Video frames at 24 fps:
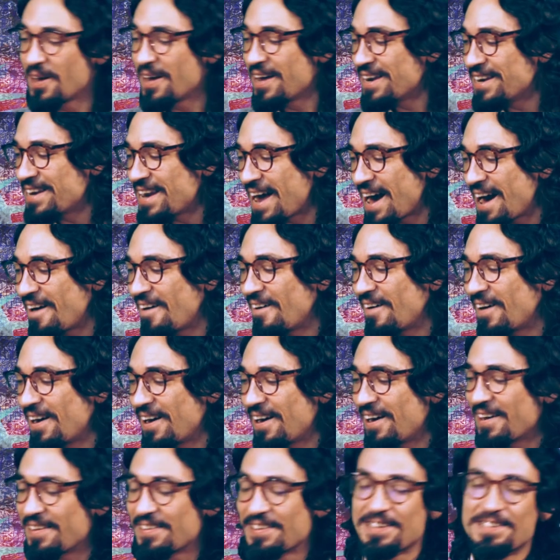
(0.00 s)
Now,
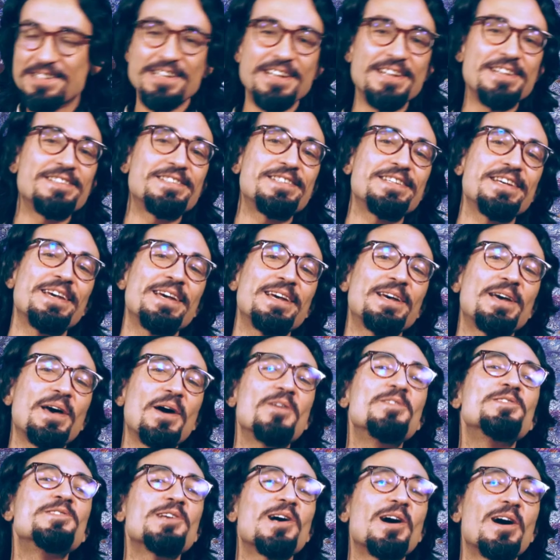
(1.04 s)
the Tennessean
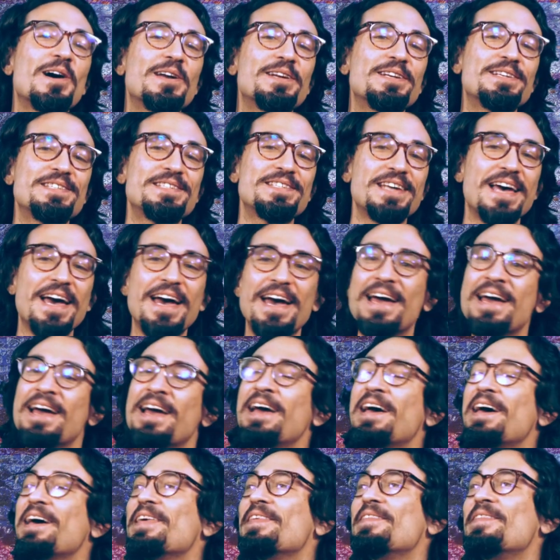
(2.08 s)
goes on to say
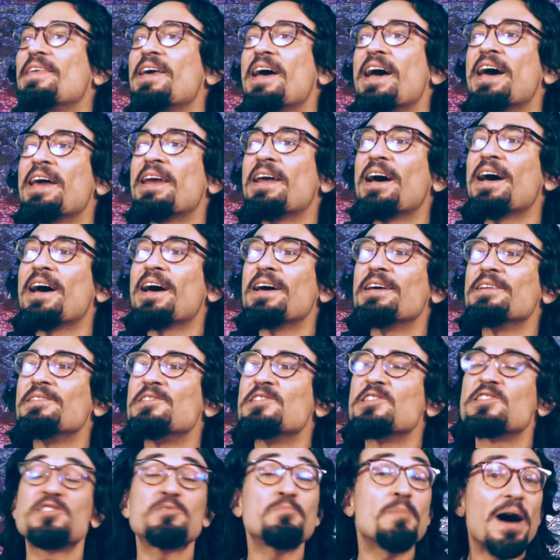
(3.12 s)
that
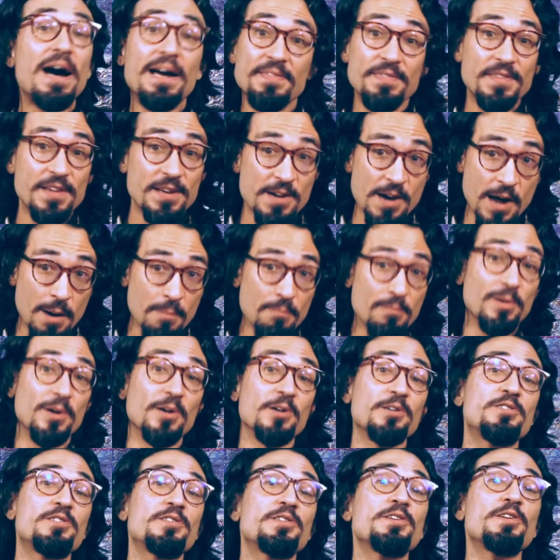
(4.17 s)
despite the
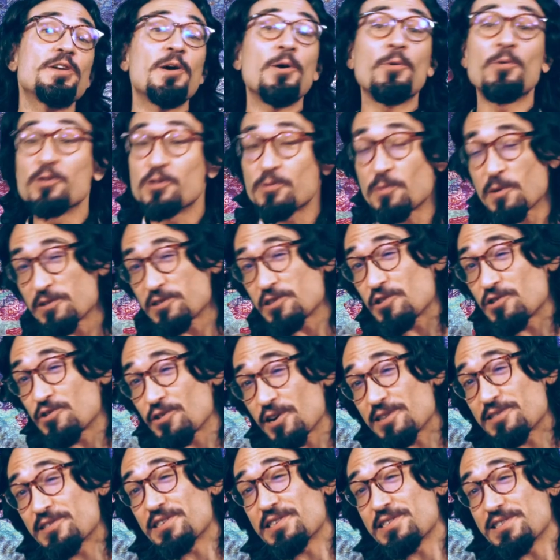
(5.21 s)
numbers, we're supposed to
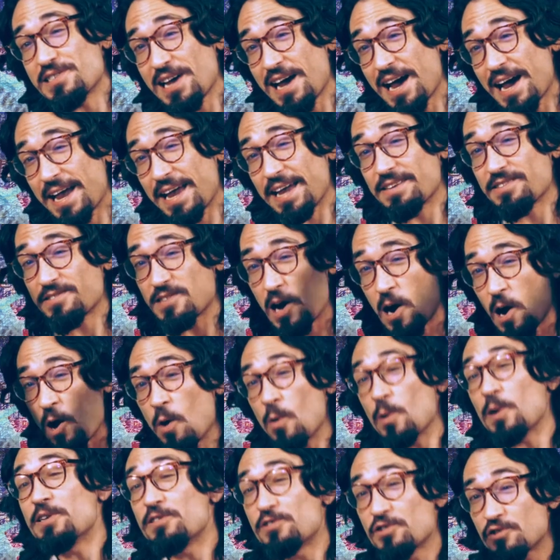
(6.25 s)
trust the science.
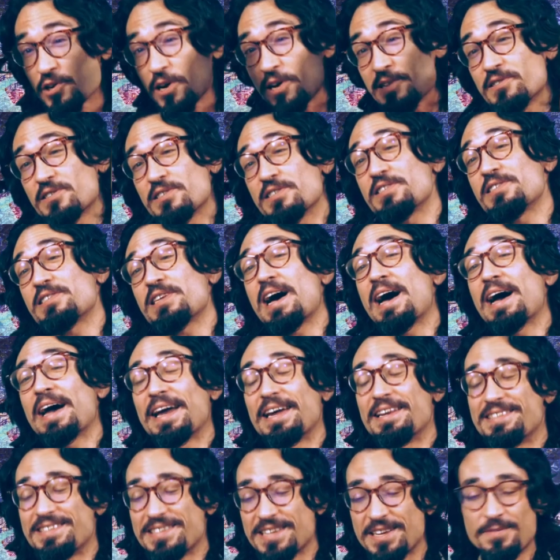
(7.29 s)
Always trust the
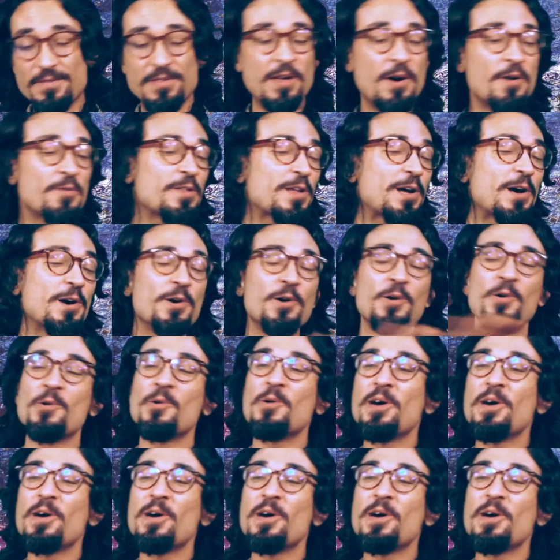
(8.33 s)
science, even though the WHO